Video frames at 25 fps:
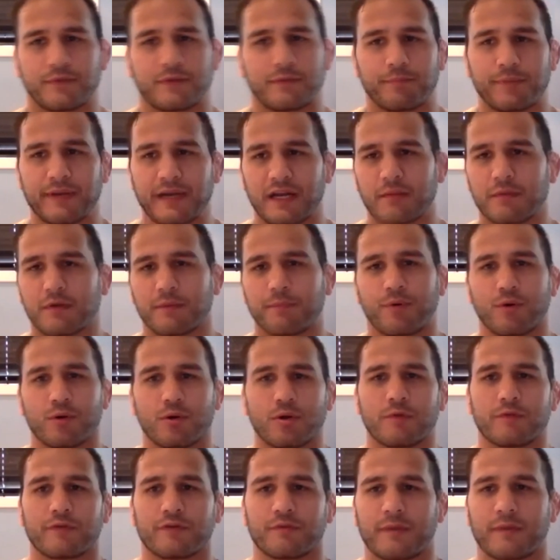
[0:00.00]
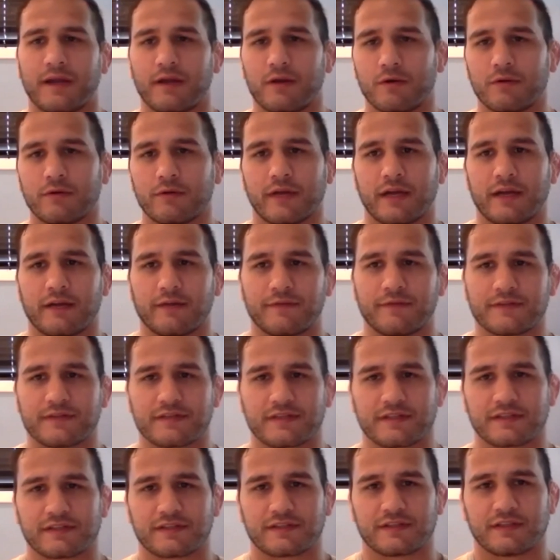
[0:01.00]
been able to pull over to my own life
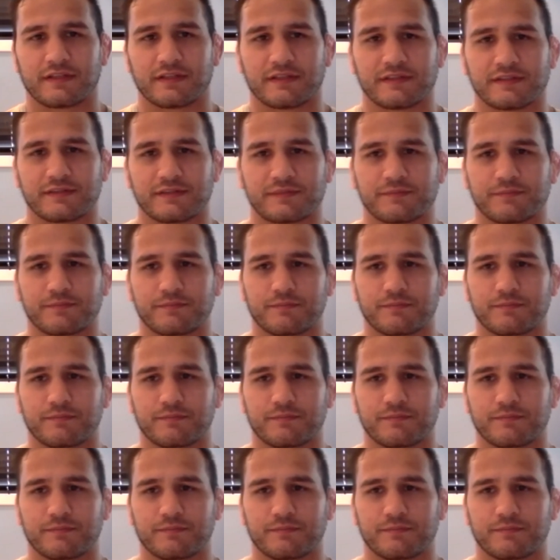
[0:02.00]
is